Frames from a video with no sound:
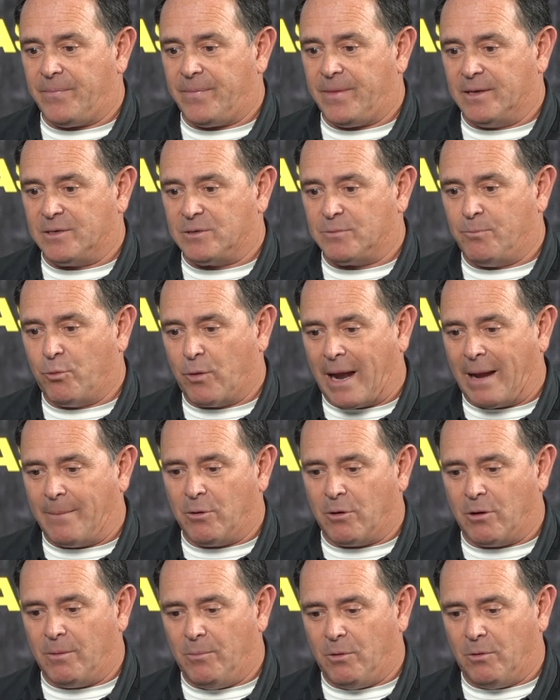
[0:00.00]
this
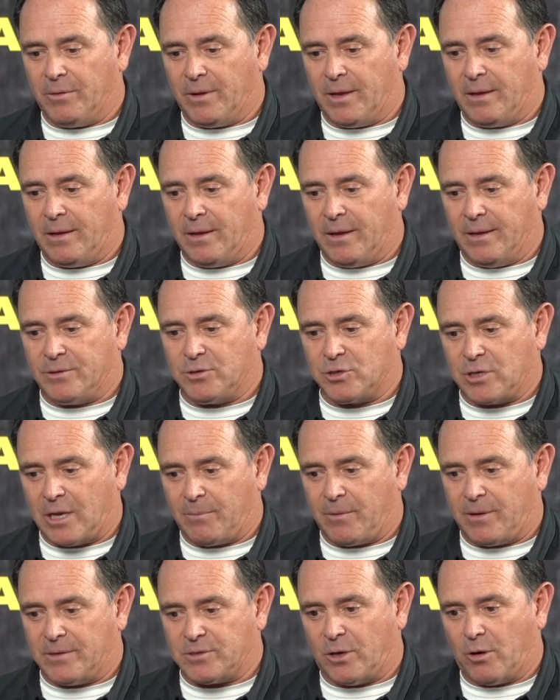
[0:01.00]
Bradbury building, it's
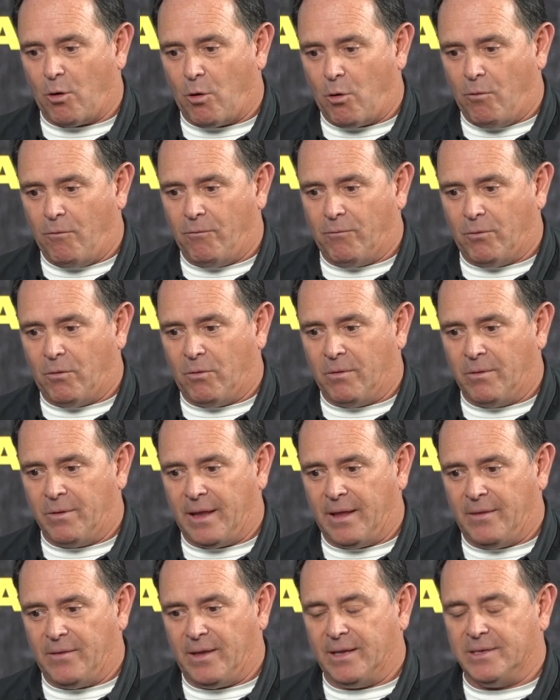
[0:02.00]
shaped as an
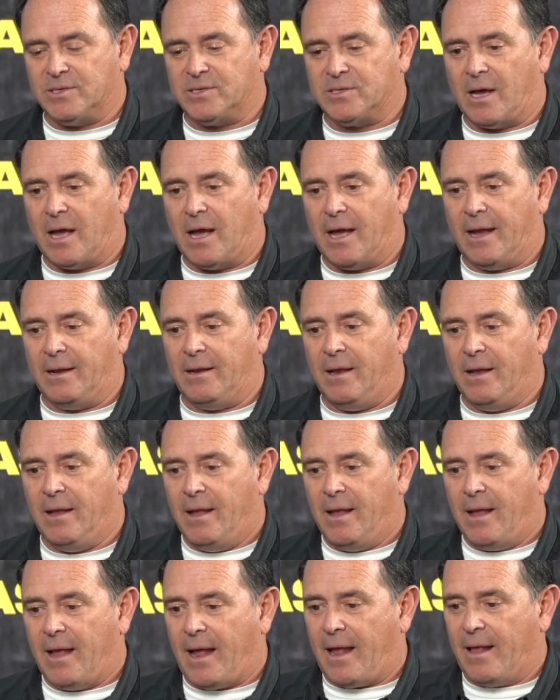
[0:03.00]
oval in the inside,
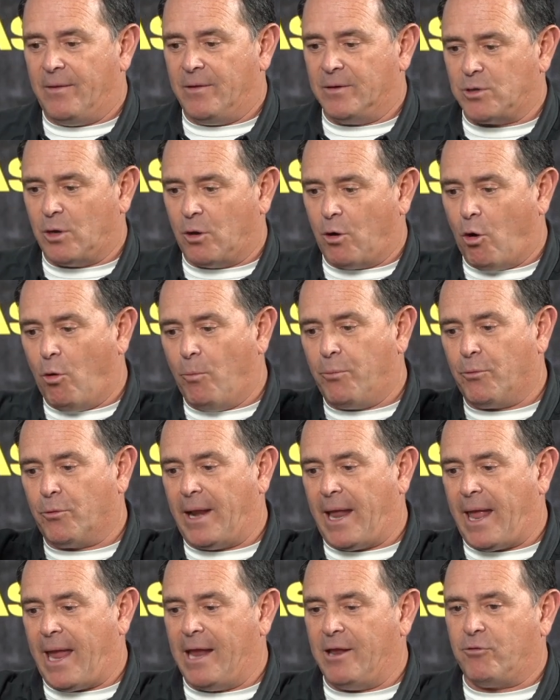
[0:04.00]
and there's an
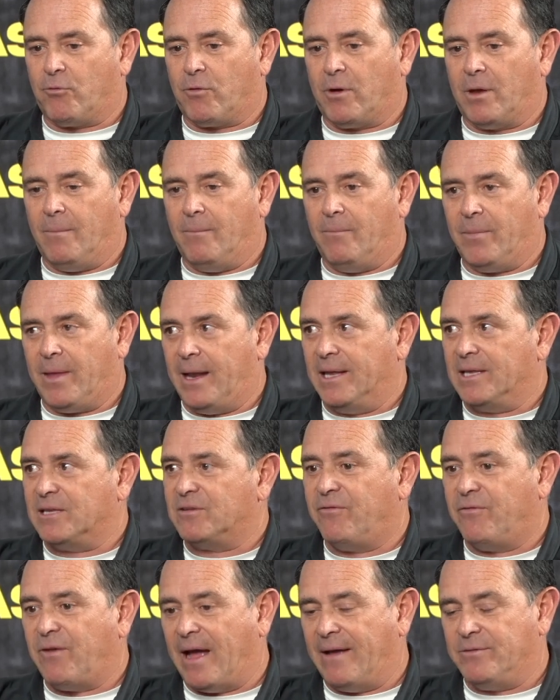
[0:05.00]
open atrium, and
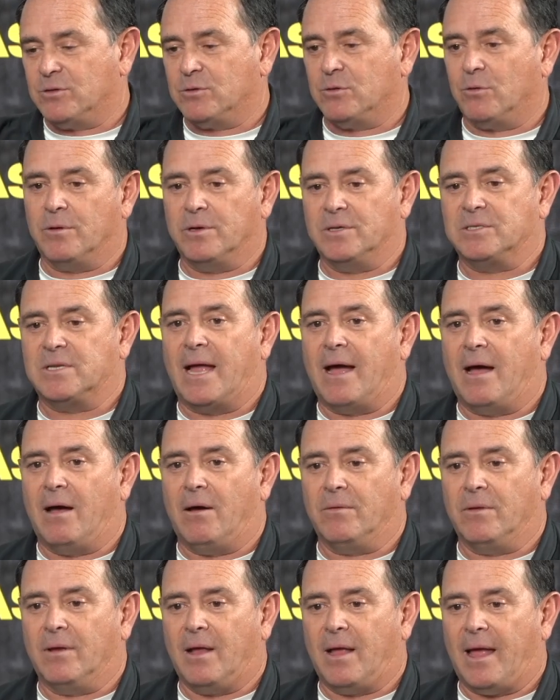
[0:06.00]
it's 5 stories
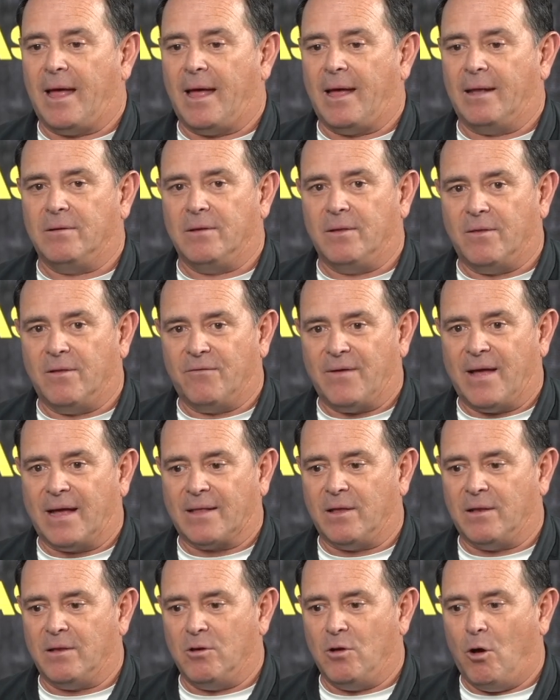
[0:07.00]
down. And the
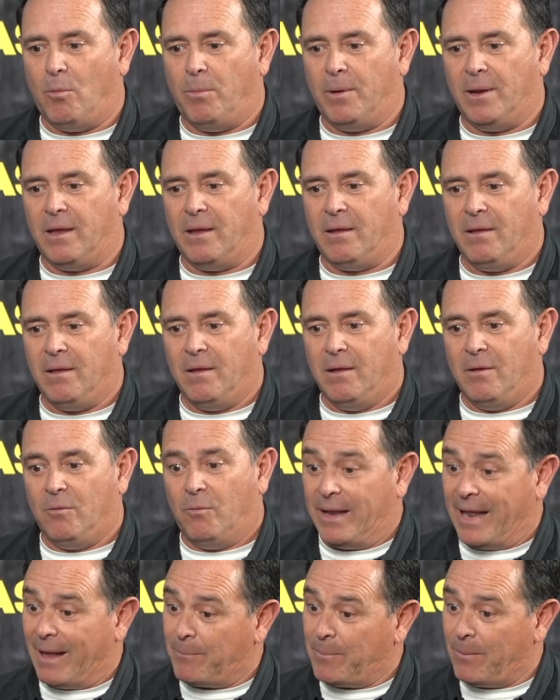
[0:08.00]
fact that
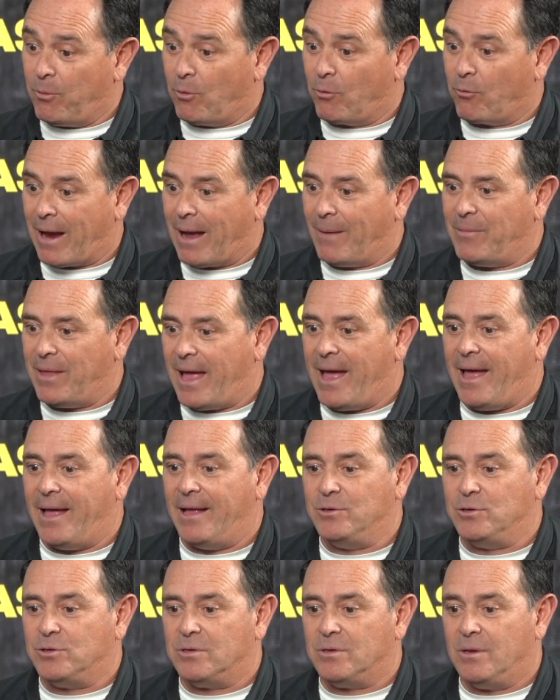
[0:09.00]
we'd have people grab the
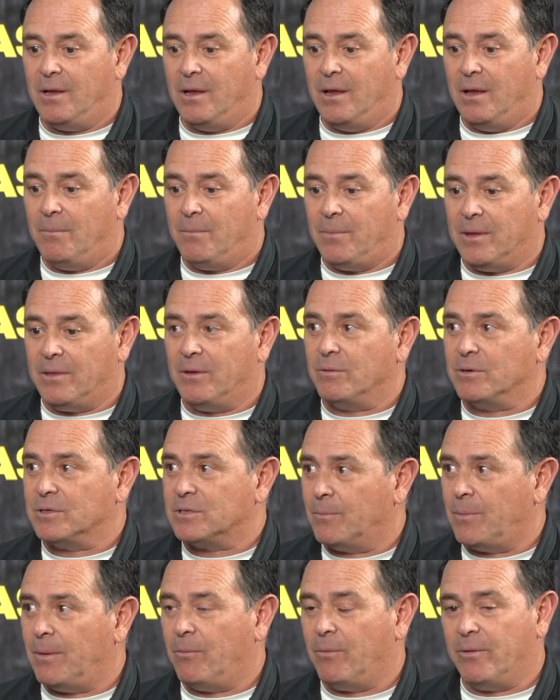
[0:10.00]
edge, but there are
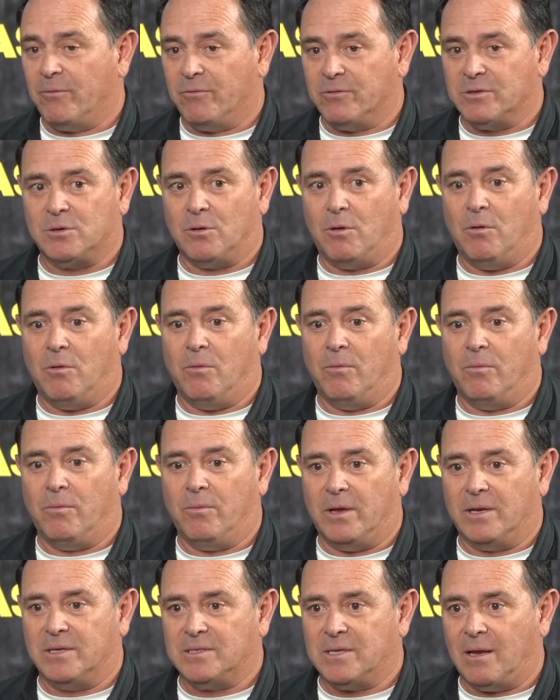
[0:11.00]
some people that are
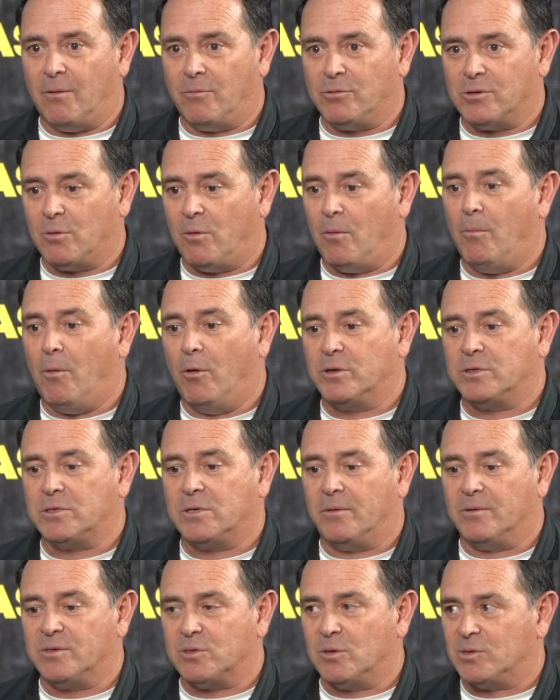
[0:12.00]
so
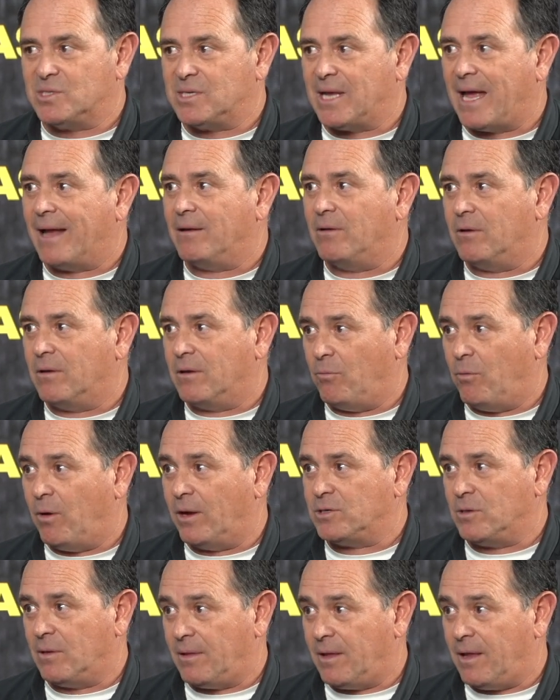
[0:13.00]
emotional and so sad to
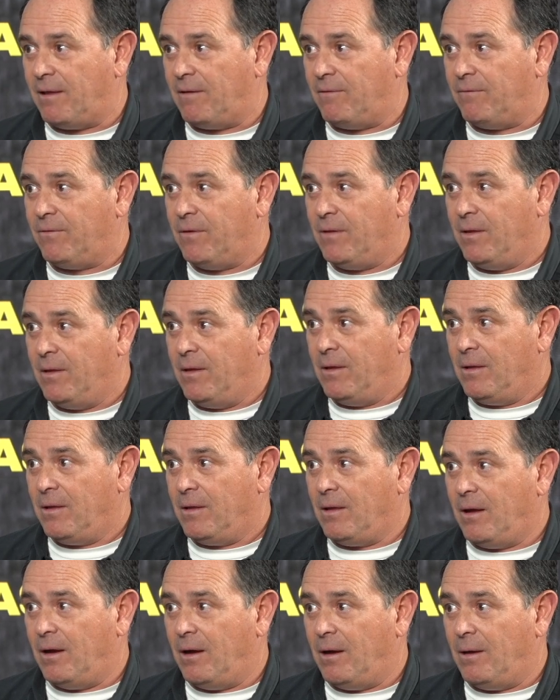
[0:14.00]
watch it leave,
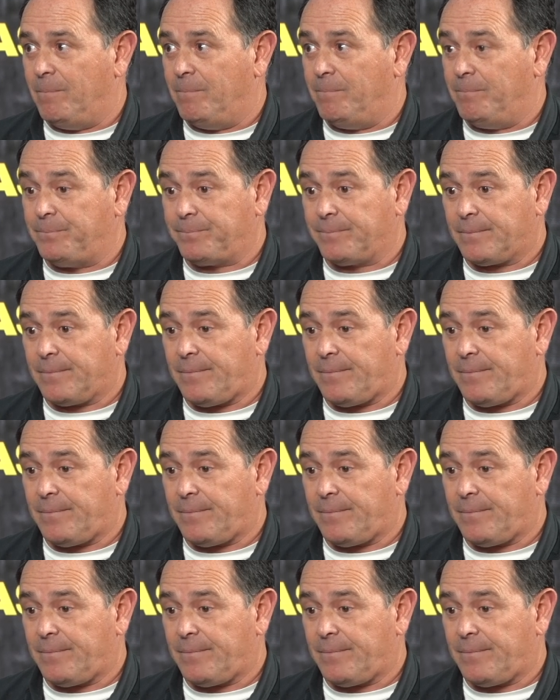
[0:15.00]
to